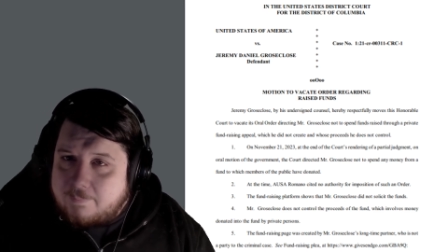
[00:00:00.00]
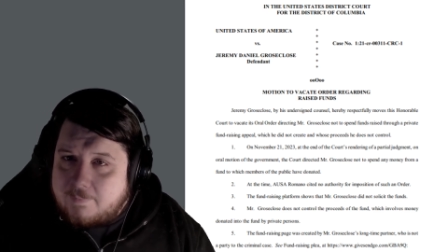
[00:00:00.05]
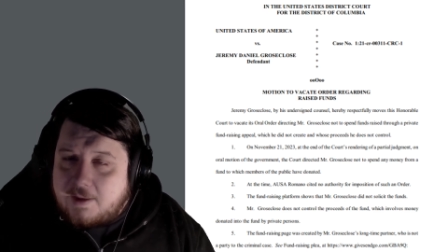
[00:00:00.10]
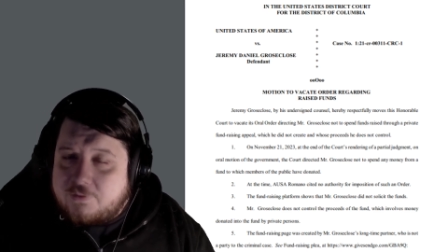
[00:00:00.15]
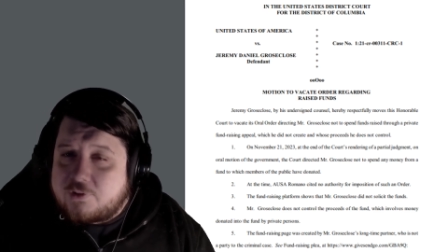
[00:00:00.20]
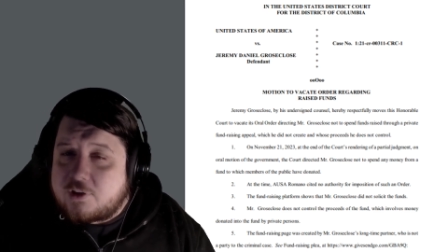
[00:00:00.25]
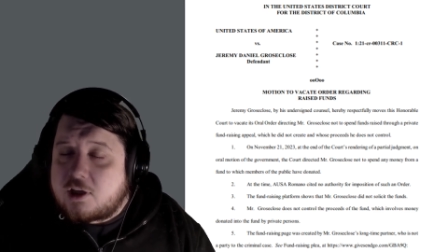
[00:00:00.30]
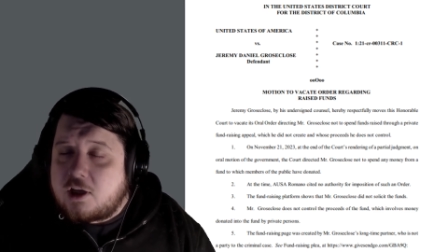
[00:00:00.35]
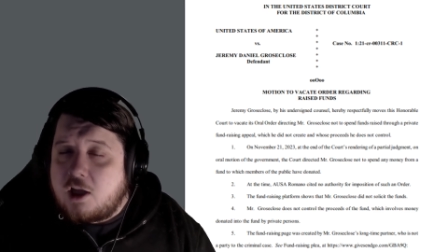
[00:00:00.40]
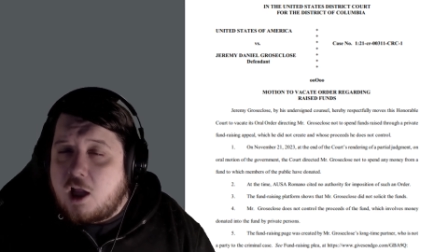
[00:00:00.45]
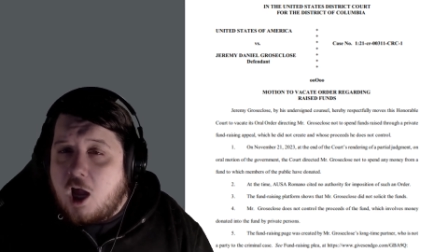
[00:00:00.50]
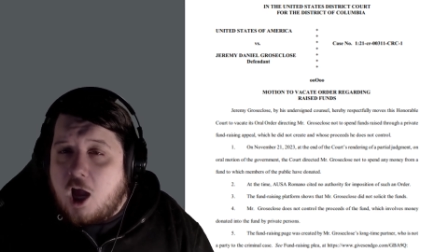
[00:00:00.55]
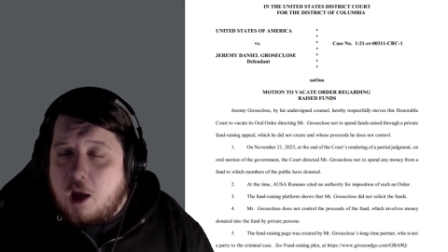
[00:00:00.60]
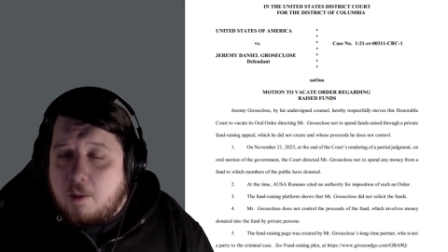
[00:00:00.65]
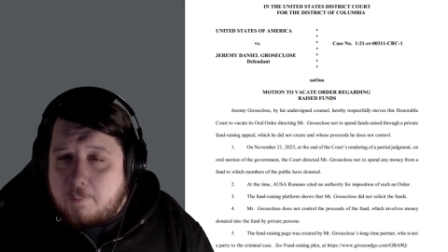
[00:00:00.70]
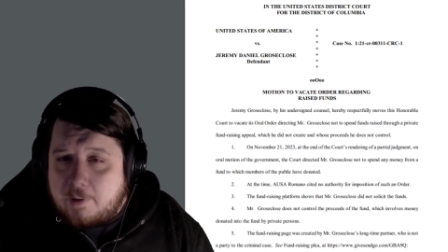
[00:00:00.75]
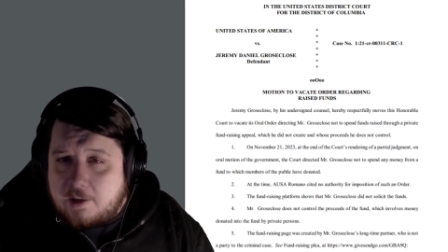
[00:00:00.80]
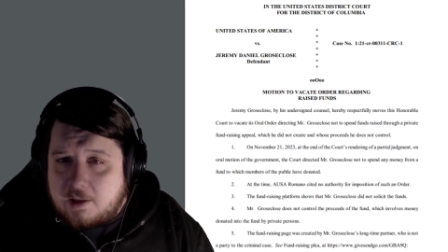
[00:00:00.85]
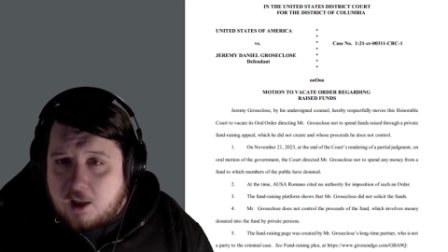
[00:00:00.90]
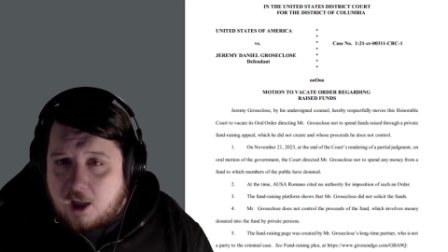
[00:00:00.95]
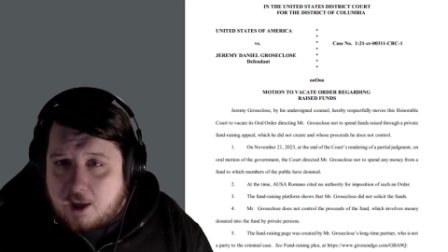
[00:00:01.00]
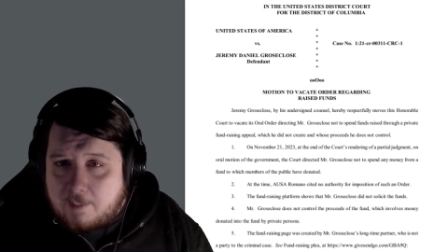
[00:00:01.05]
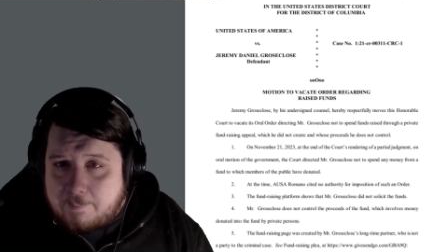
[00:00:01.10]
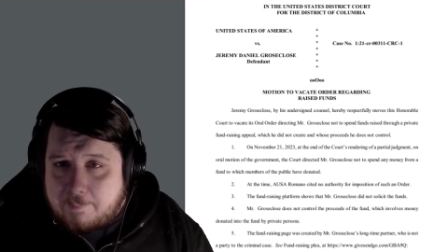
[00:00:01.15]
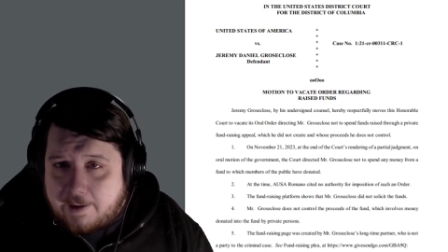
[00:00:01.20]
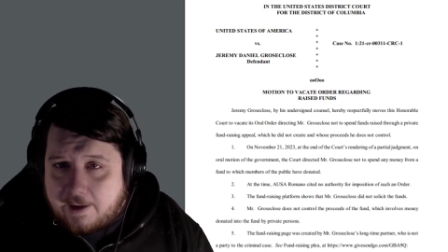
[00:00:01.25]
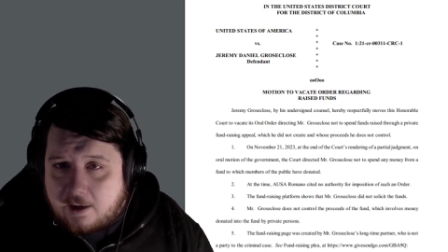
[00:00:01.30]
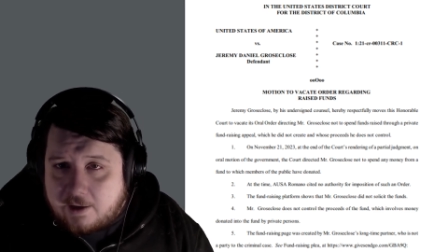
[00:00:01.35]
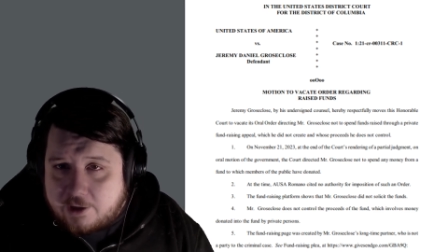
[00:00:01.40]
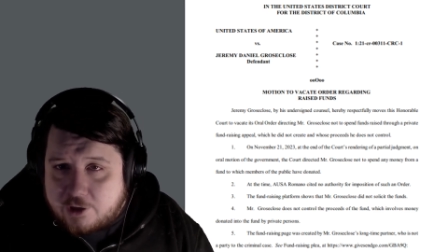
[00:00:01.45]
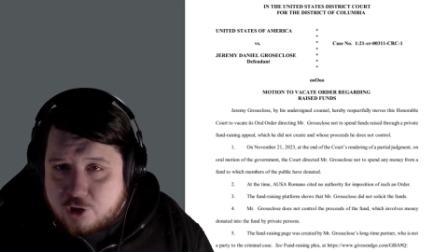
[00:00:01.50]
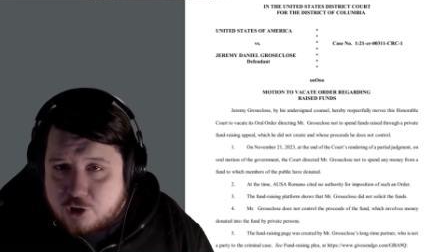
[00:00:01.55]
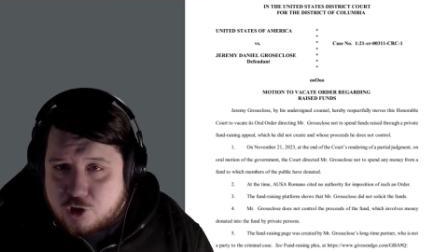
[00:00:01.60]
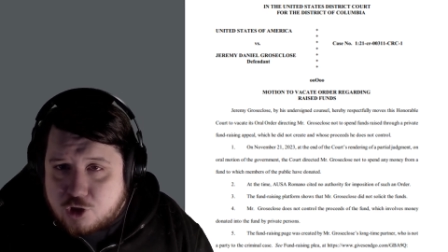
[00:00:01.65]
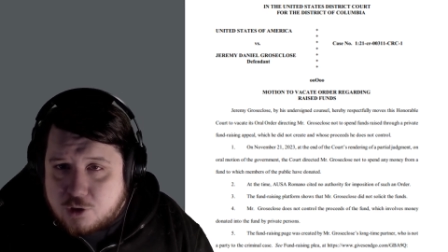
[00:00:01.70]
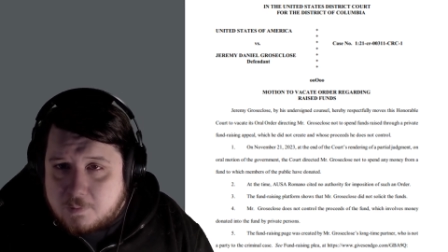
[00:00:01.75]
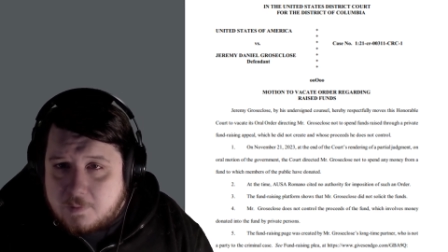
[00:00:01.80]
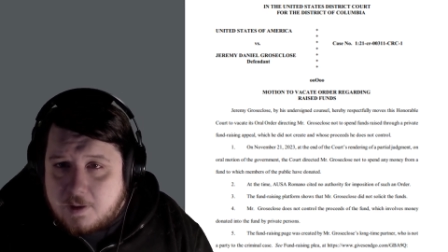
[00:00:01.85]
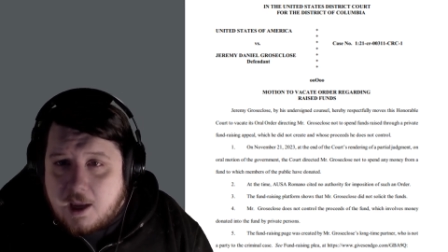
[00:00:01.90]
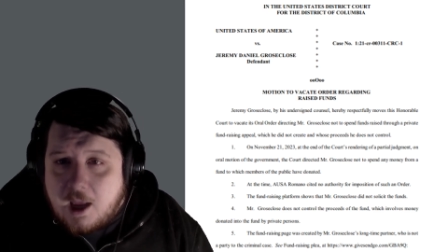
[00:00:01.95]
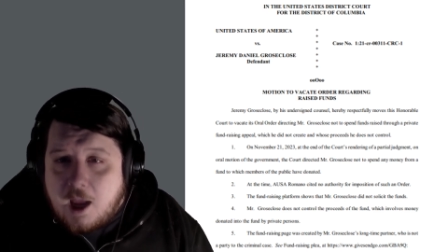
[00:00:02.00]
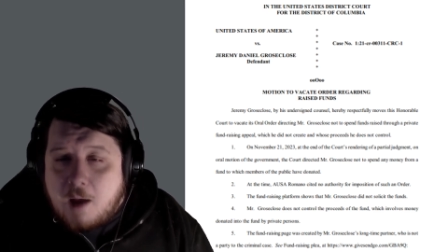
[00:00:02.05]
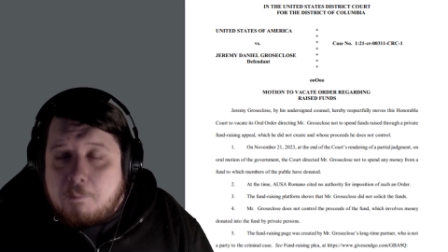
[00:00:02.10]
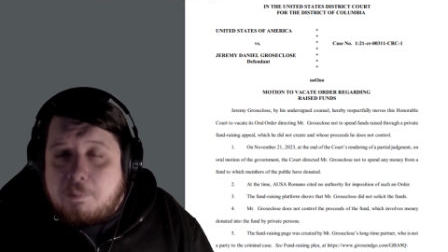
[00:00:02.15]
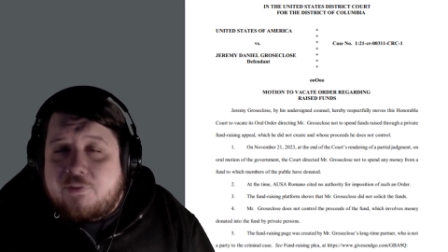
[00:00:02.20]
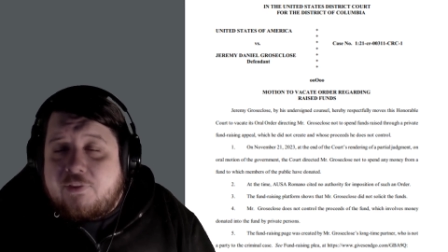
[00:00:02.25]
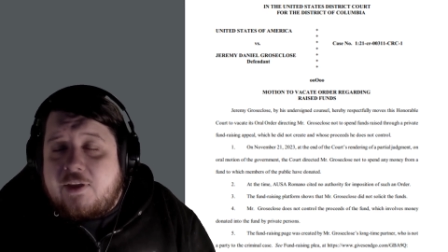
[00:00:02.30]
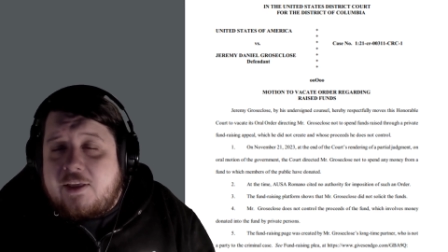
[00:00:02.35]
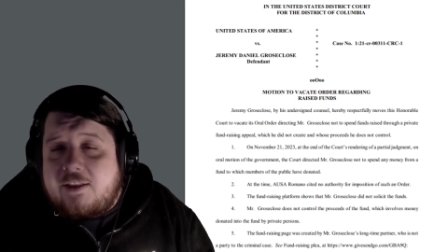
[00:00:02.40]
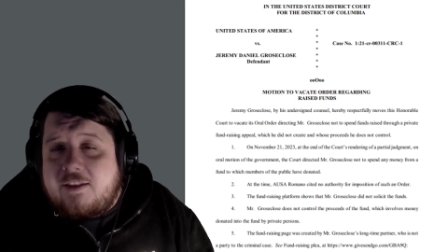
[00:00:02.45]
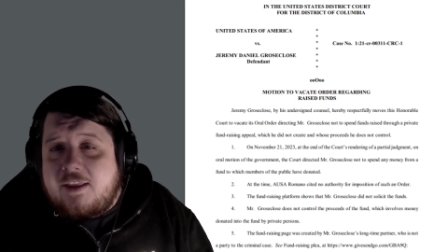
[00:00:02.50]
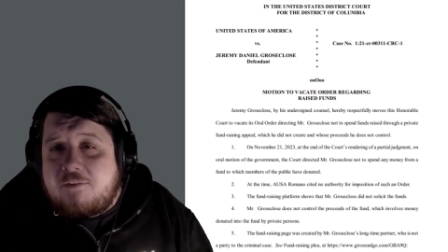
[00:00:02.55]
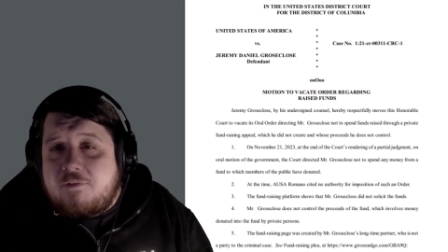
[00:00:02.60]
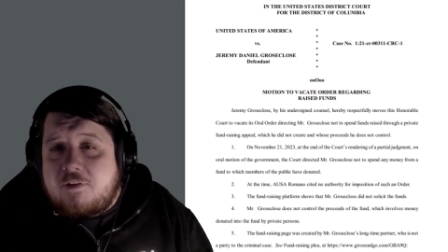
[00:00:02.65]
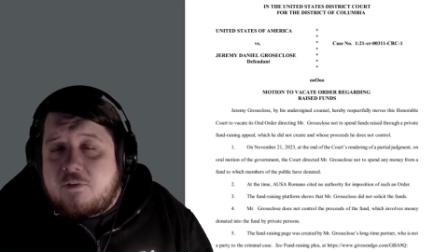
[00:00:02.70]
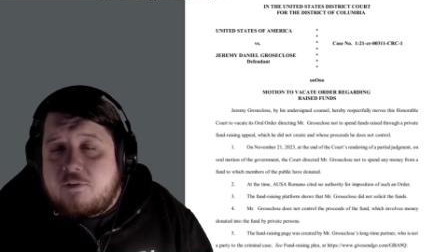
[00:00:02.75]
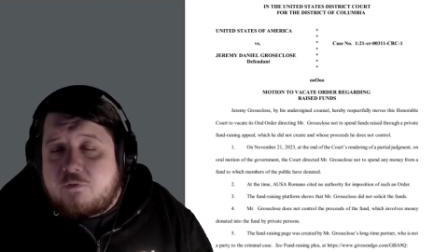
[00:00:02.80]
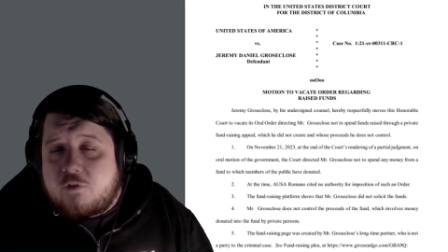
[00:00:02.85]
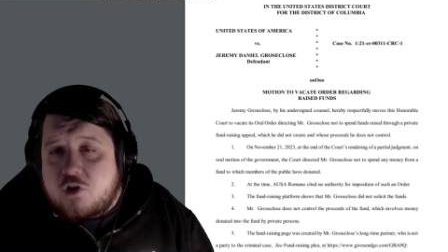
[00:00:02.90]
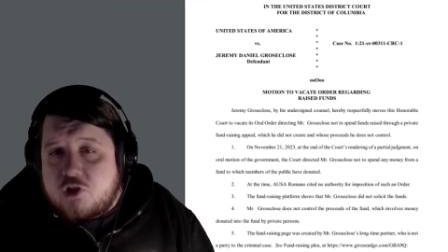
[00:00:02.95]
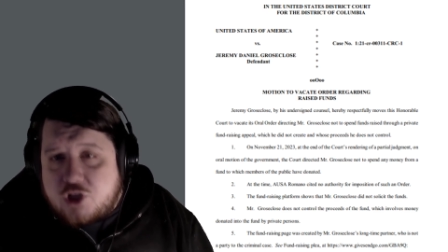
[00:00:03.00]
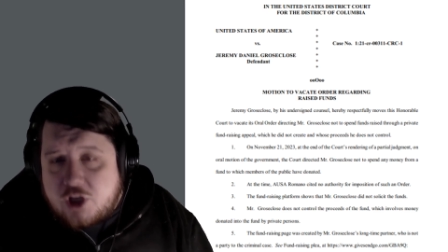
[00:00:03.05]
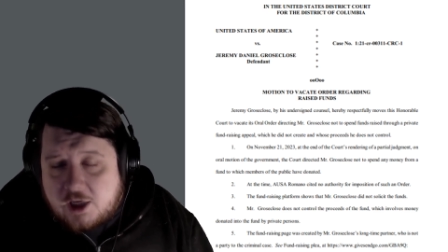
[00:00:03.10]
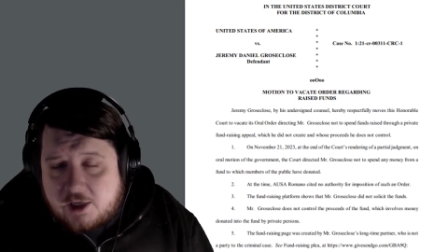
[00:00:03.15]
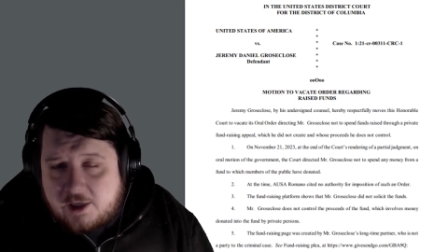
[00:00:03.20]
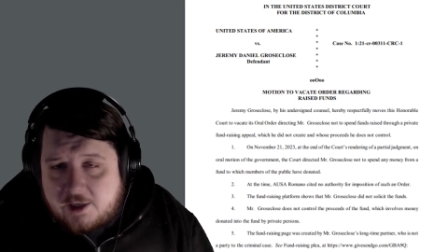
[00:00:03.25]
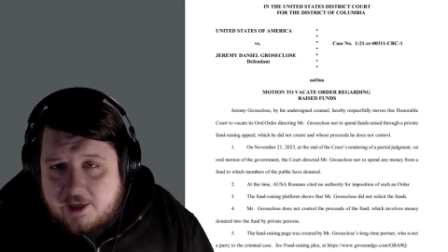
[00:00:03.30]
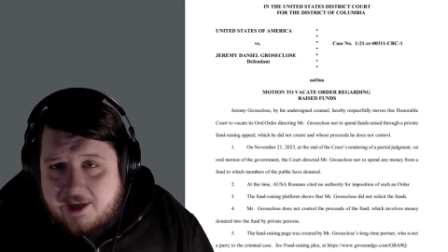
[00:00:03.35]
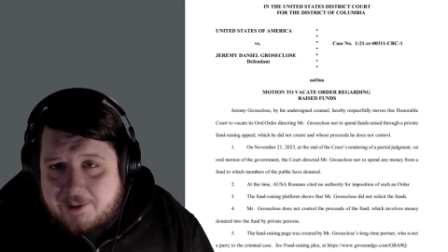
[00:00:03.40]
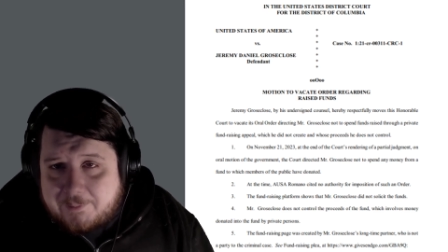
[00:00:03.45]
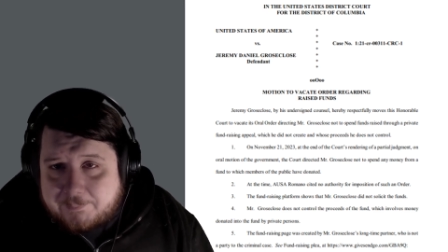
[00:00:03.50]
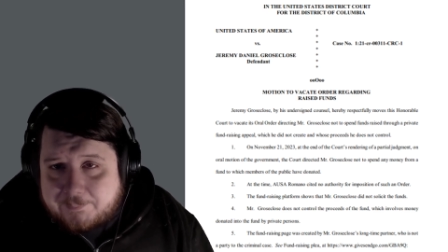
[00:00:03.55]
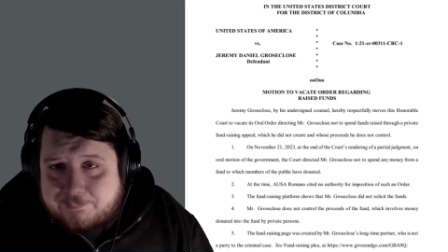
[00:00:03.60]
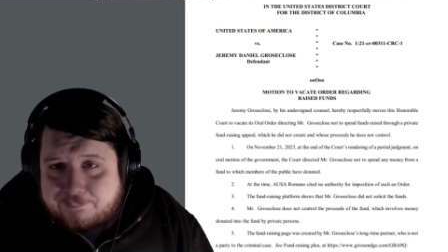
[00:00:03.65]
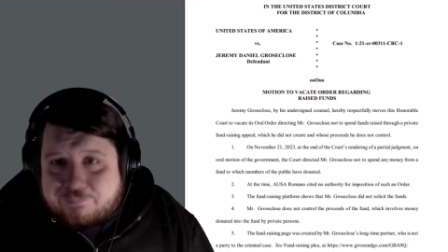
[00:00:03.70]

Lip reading: It's a common law marriage, but they live in Virginia,